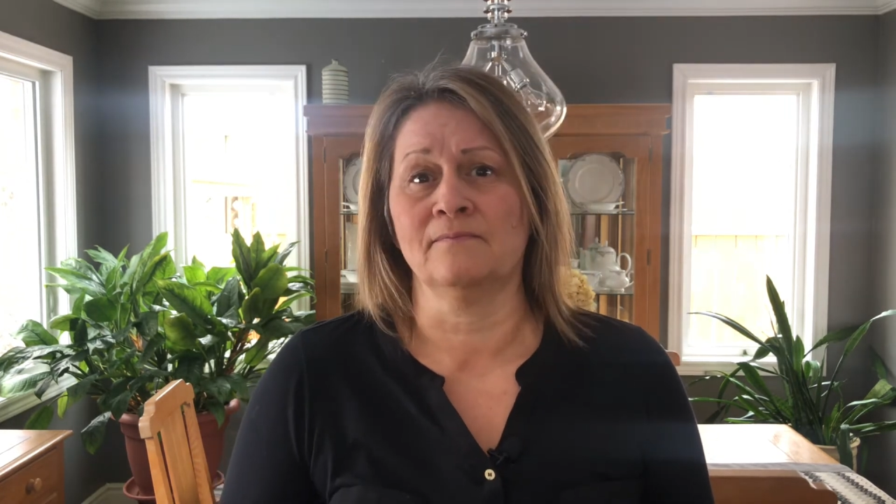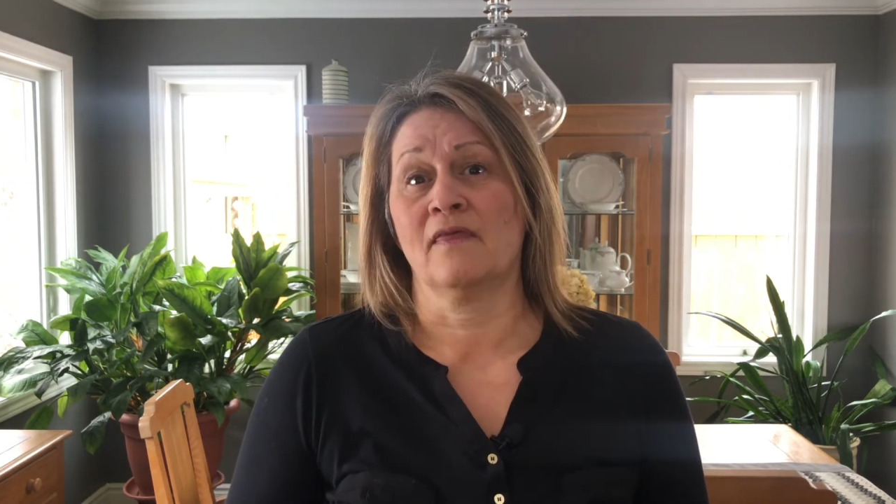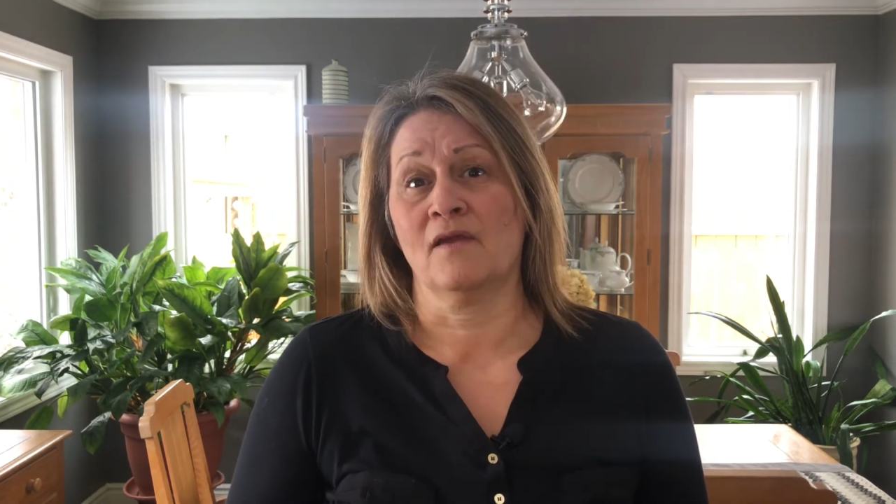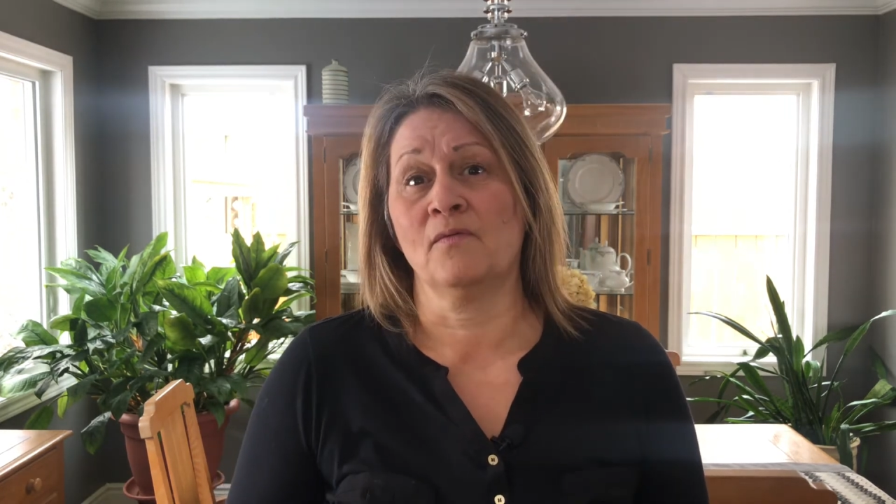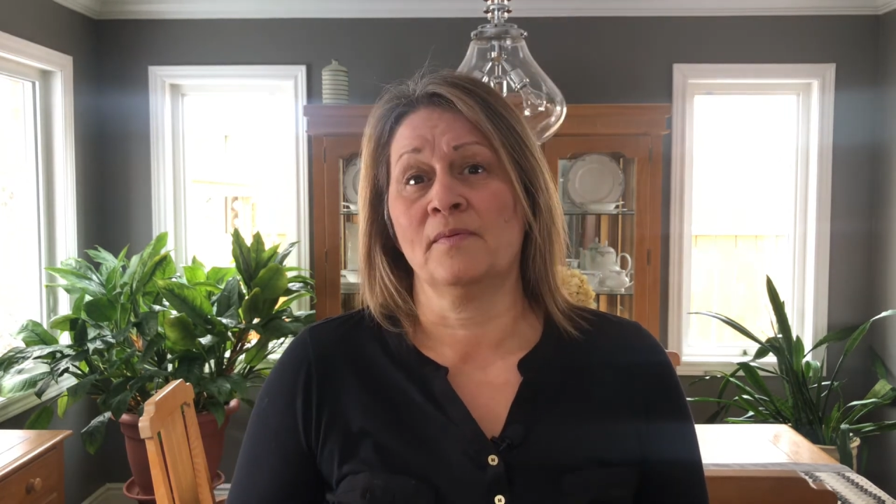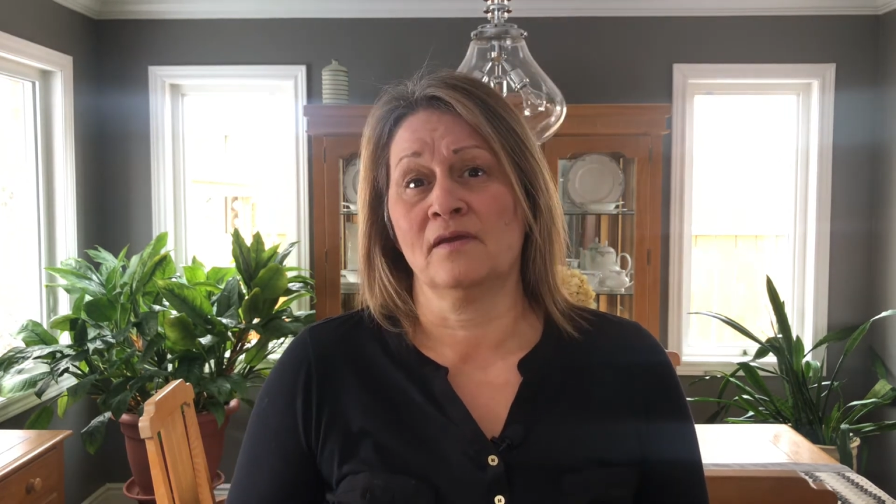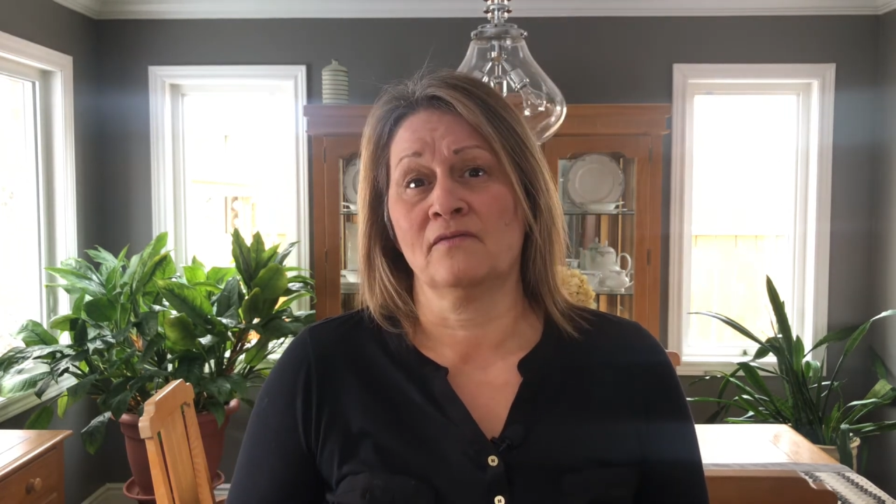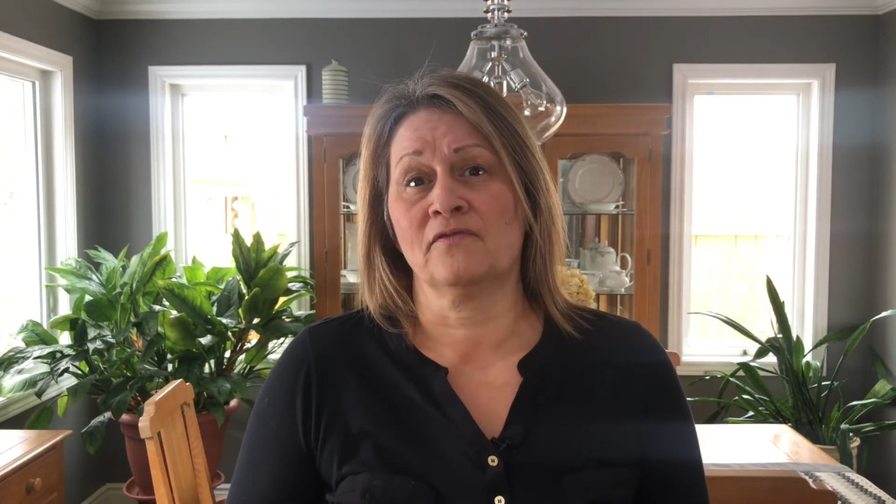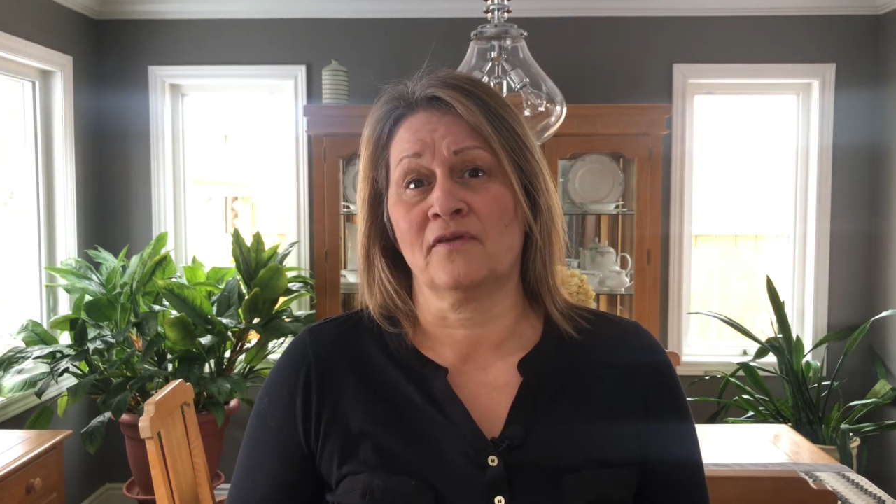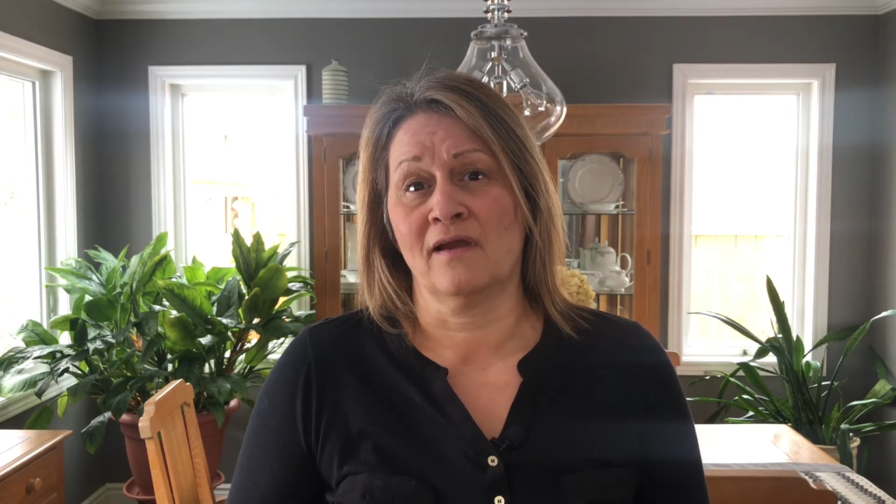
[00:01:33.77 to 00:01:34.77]
they will be in
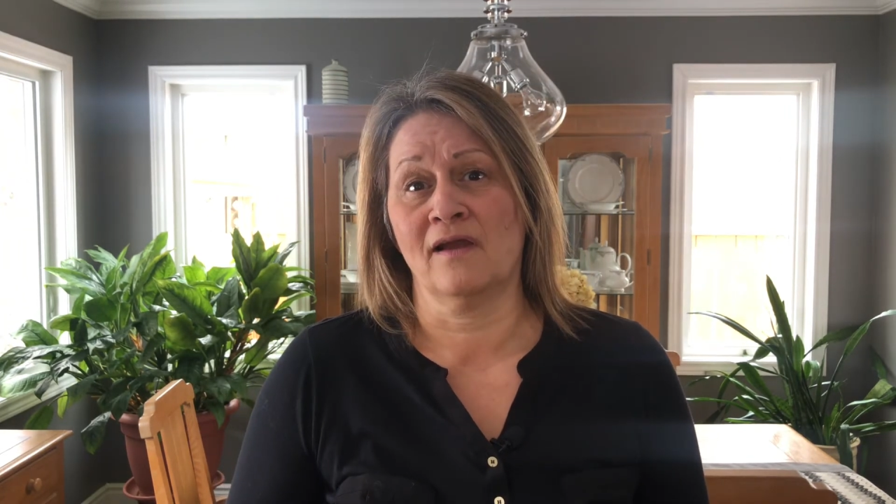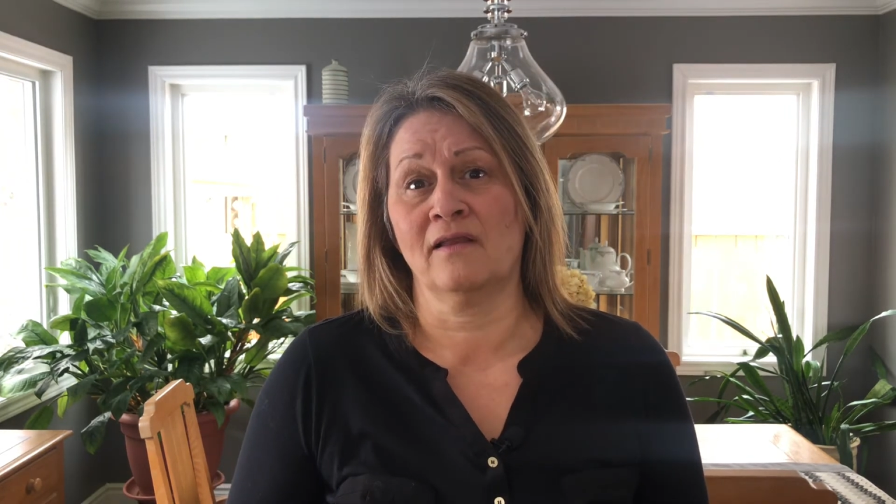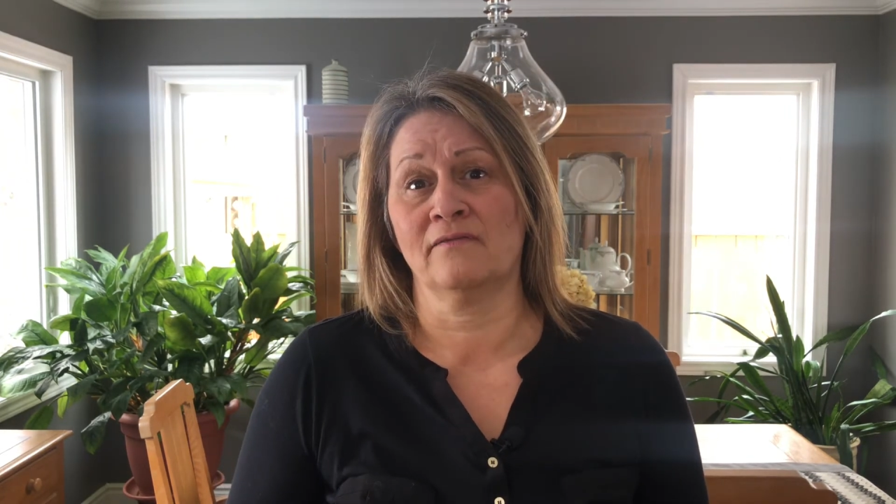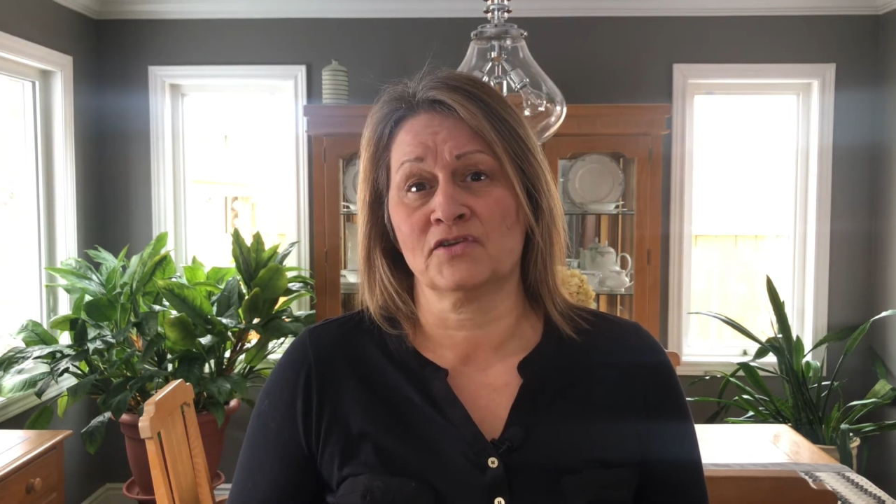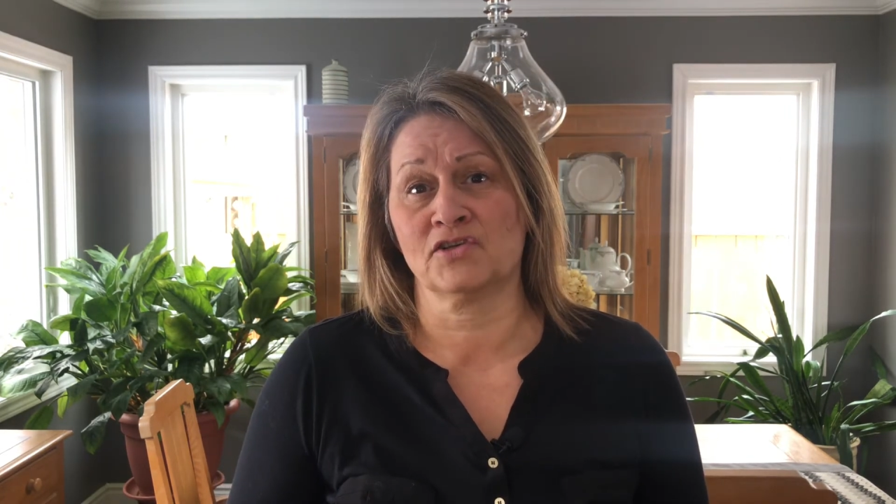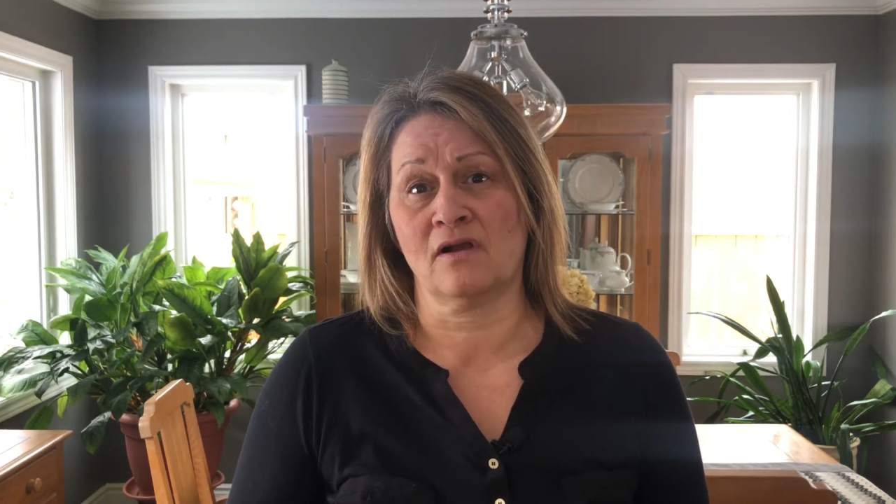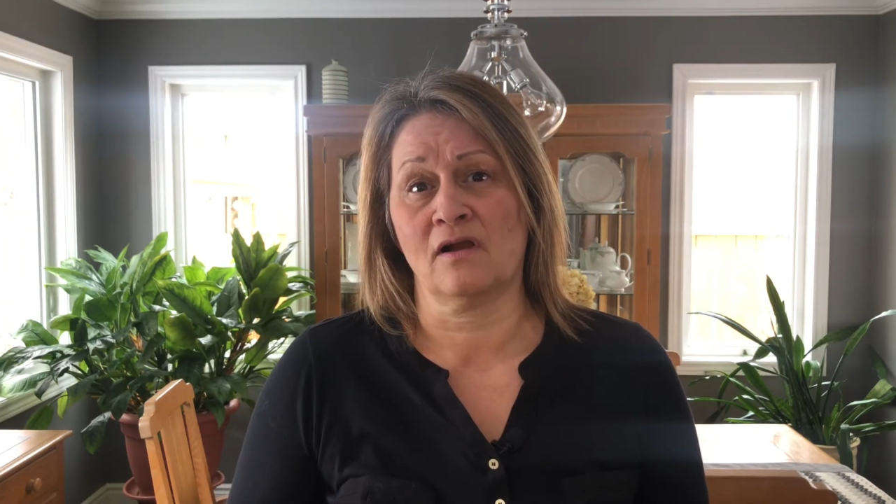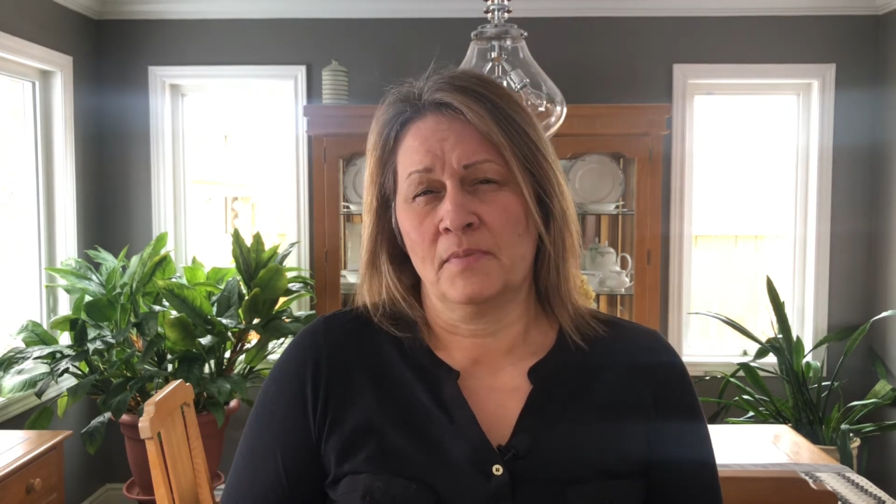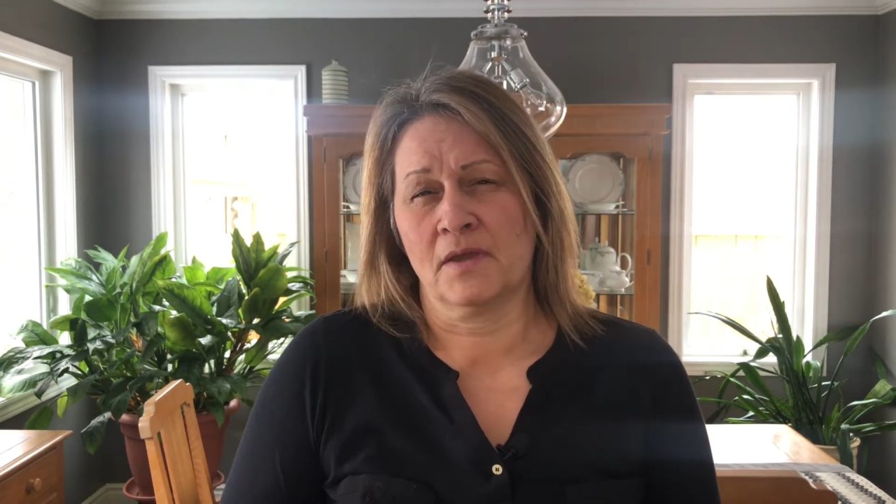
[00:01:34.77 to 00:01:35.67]
for a hell of a shock